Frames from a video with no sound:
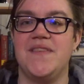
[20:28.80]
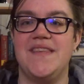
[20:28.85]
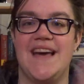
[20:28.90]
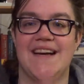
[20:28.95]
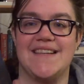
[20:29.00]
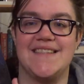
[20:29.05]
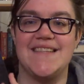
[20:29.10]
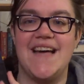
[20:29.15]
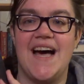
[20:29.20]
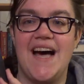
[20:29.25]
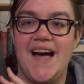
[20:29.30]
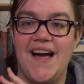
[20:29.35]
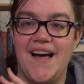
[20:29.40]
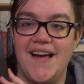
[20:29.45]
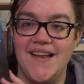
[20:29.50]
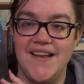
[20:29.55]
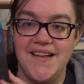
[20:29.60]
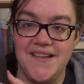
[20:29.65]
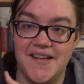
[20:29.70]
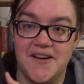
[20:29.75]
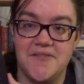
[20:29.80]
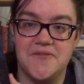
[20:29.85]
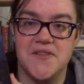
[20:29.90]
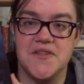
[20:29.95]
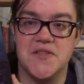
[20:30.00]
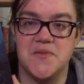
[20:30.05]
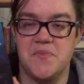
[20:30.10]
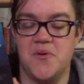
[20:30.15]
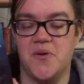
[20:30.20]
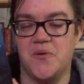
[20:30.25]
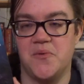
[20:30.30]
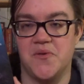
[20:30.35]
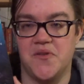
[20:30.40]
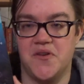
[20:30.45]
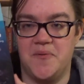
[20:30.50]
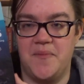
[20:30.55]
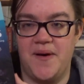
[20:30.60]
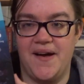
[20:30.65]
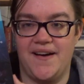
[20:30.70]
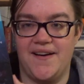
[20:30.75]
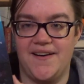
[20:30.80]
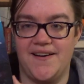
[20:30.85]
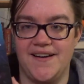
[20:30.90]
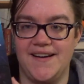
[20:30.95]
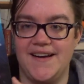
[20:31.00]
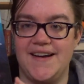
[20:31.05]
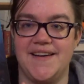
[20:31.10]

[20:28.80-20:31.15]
yes, I love this book with all my heart.